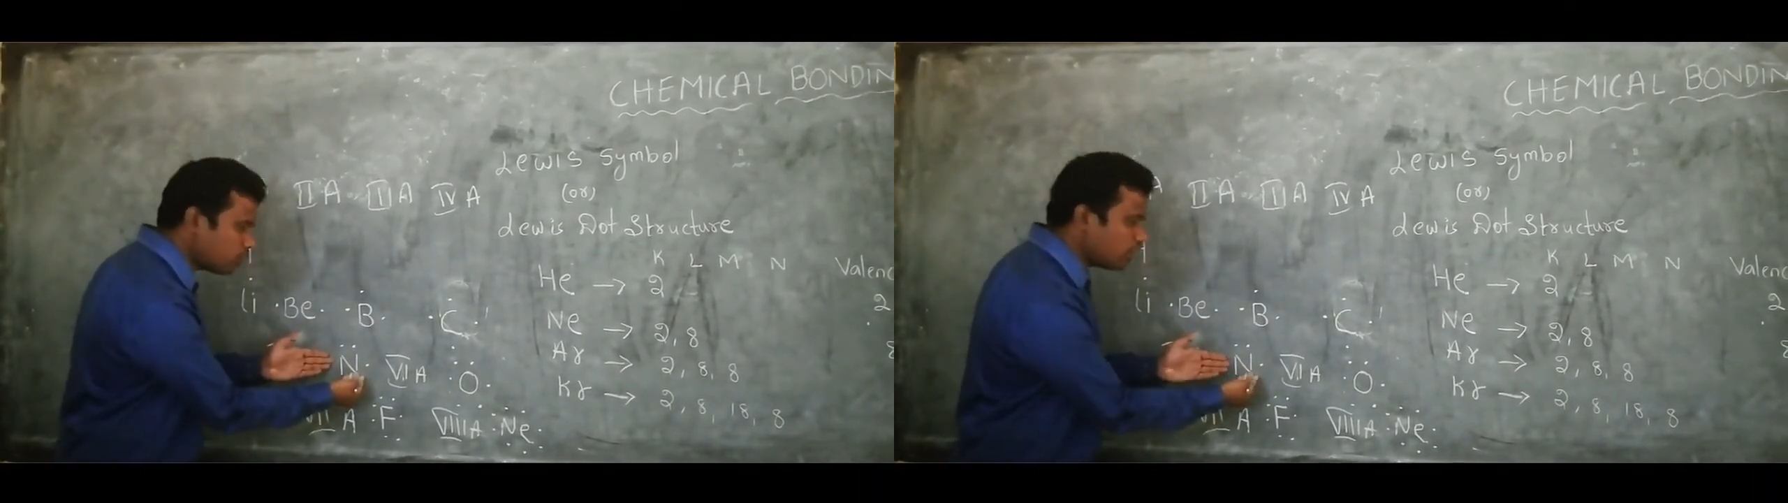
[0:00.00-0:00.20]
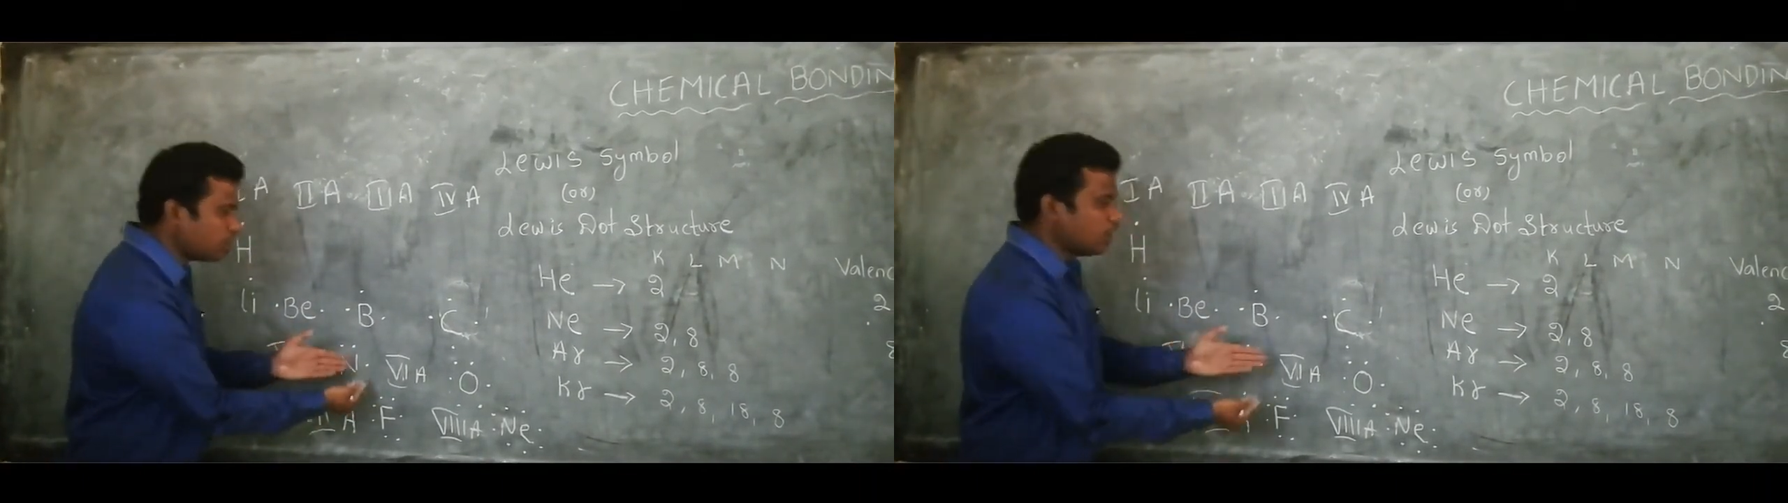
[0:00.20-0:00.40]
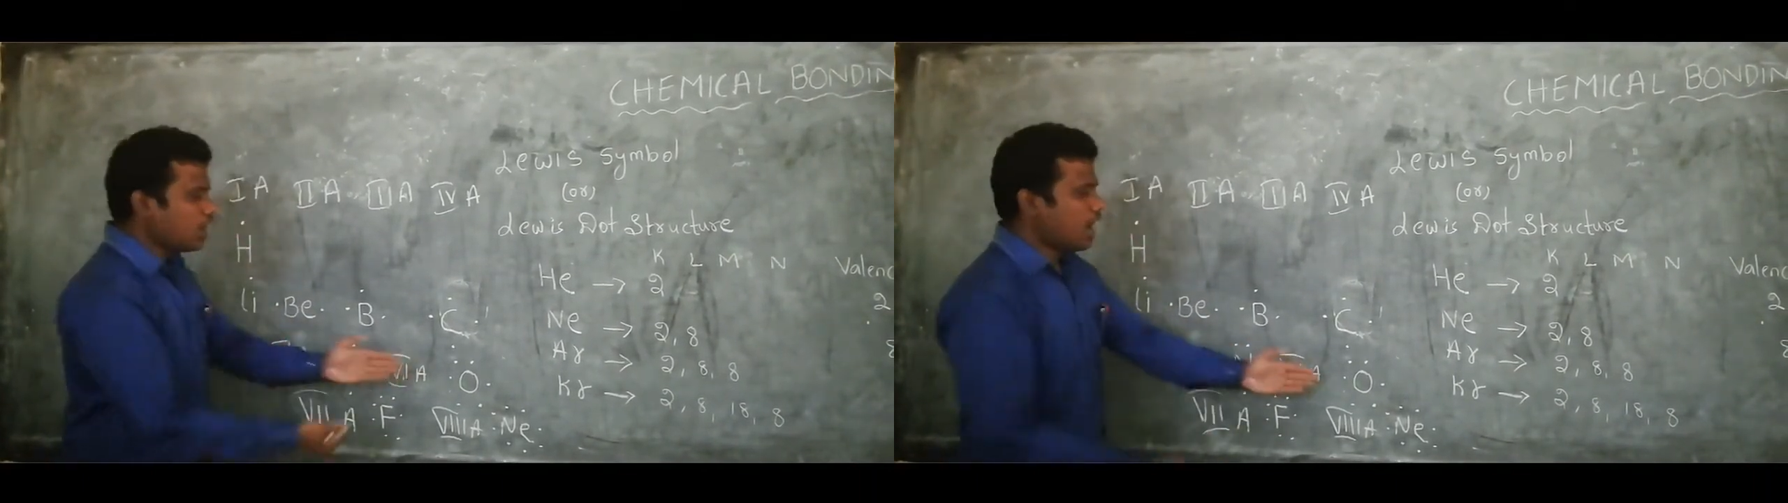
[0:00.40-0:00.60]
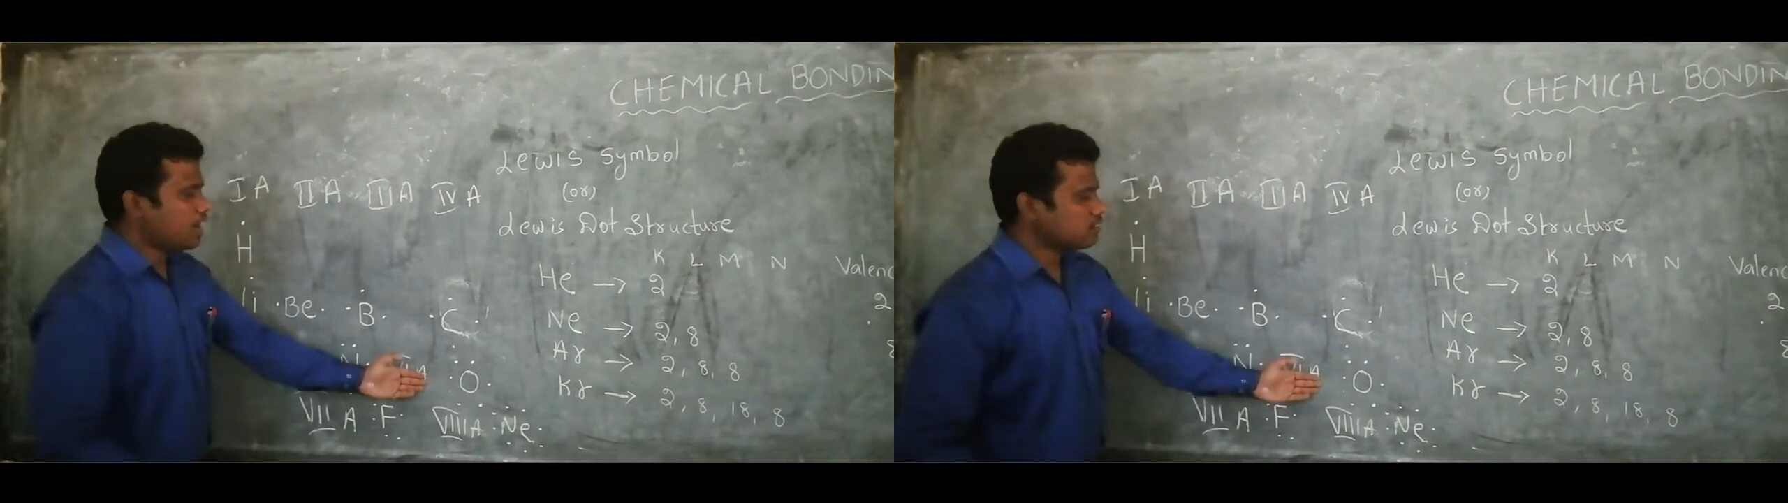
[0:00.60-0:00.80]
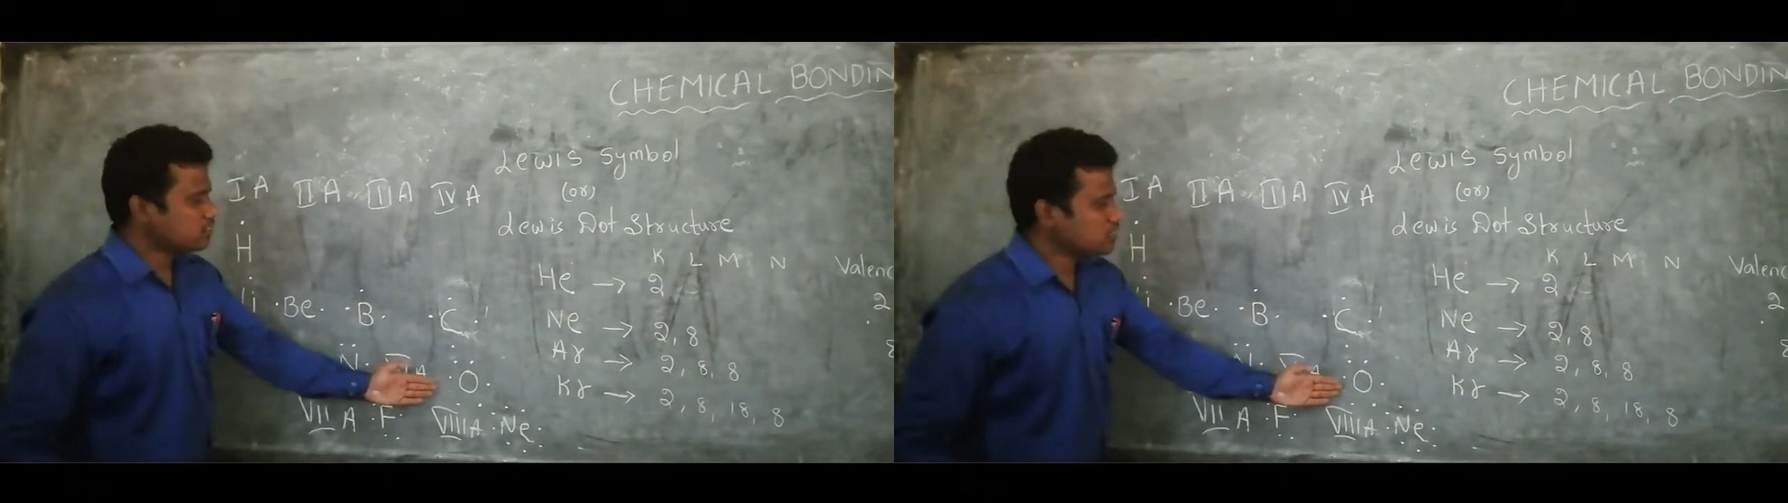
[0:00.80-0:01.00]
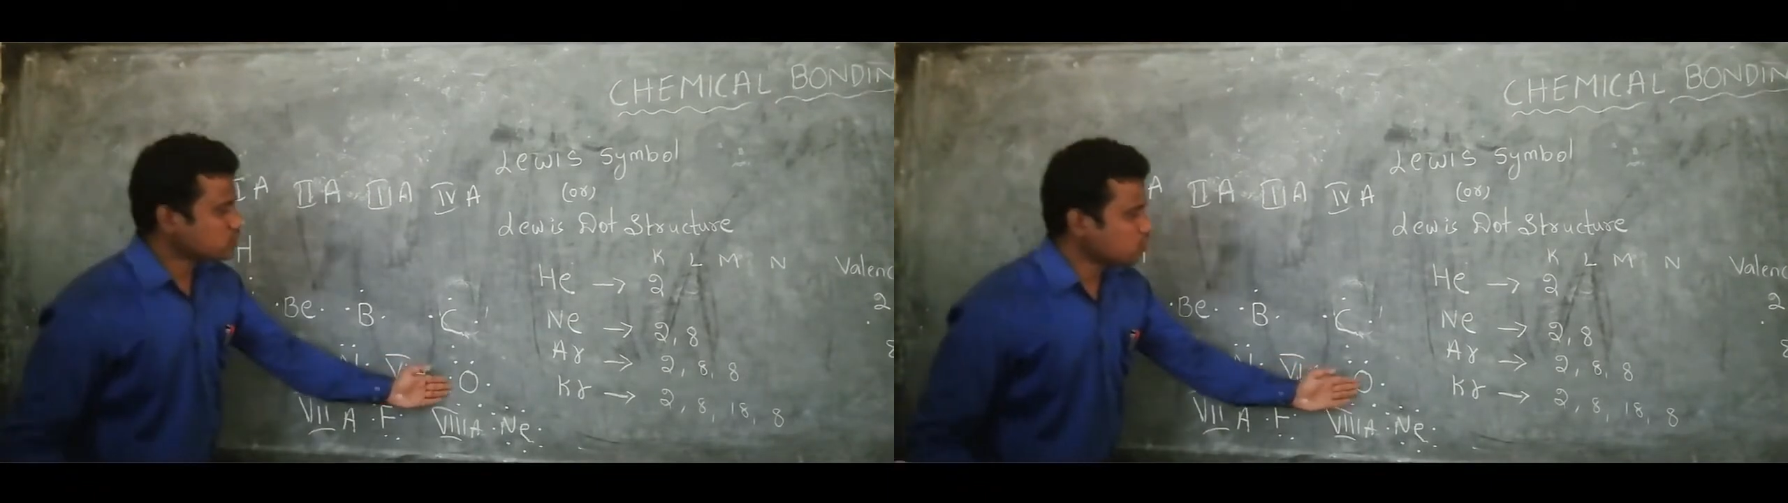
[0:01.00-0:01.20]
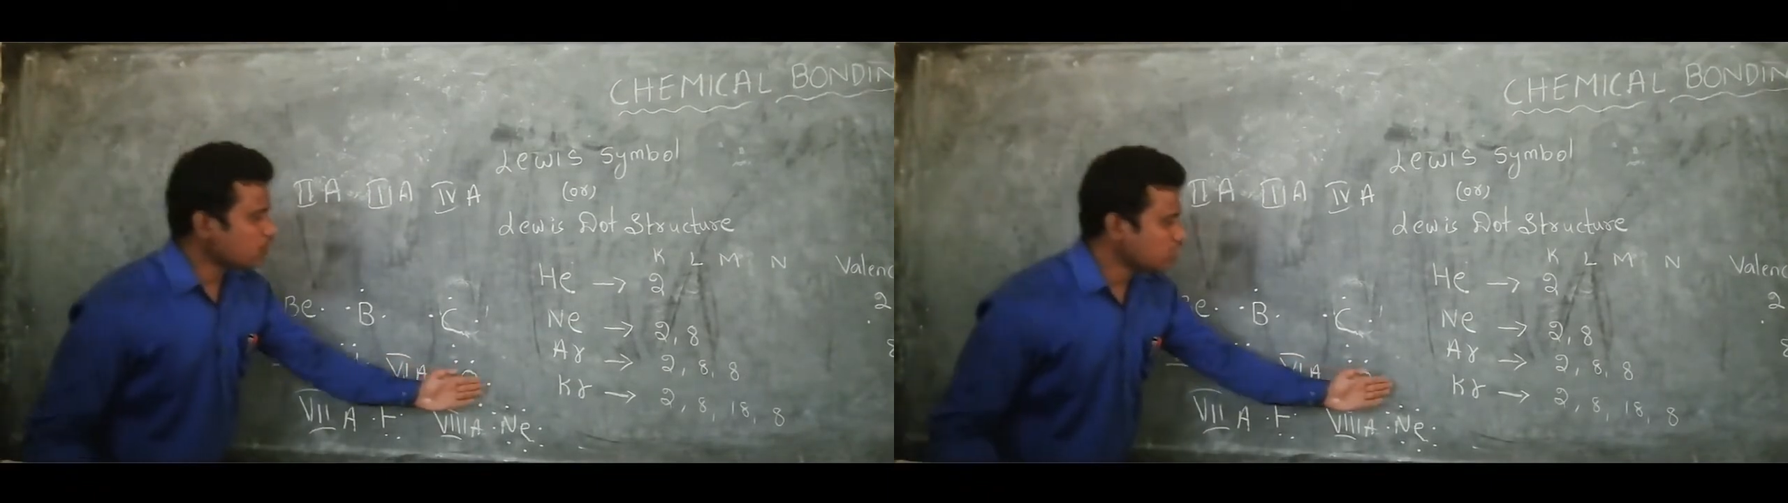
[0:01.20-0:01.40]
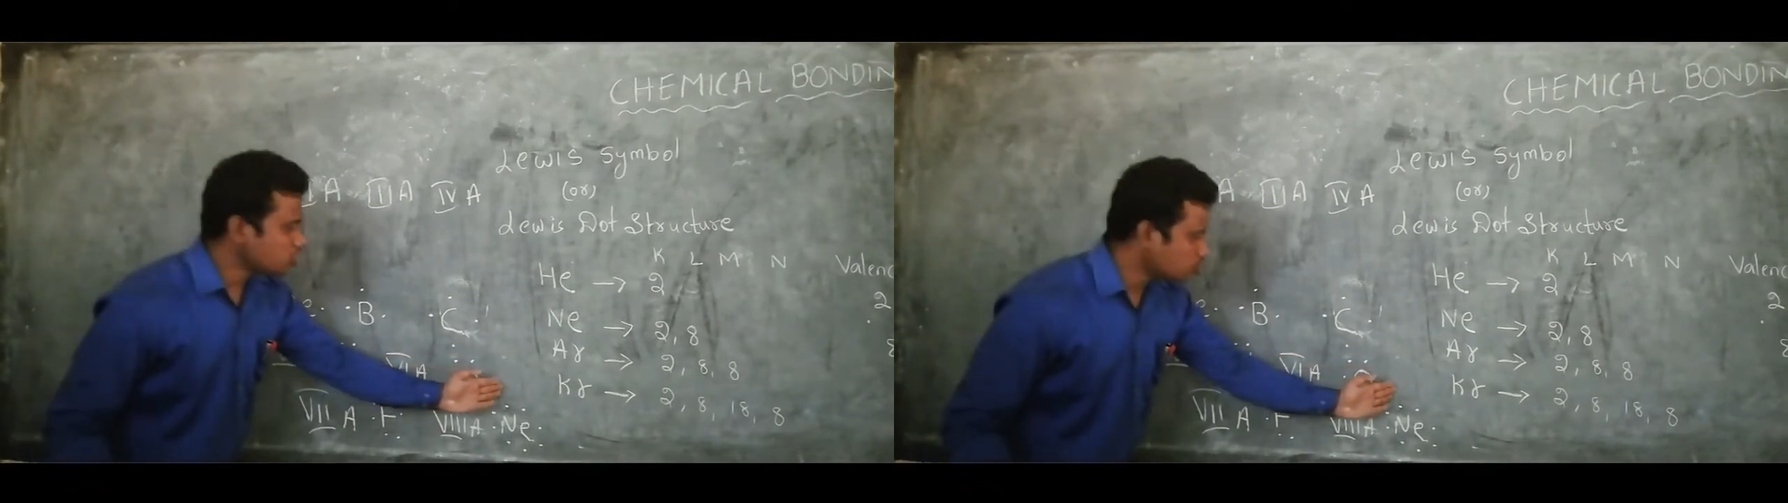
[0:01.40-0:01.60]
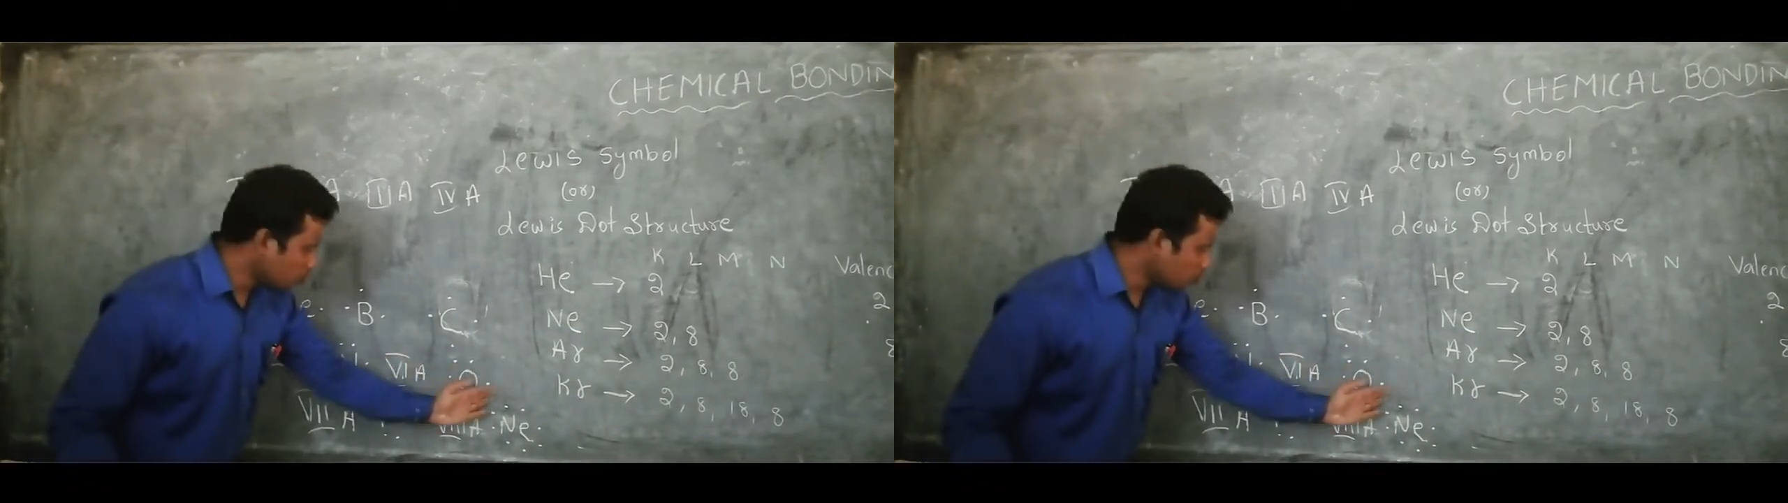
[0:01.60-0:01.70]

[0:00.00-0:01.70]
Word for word: three and sixth one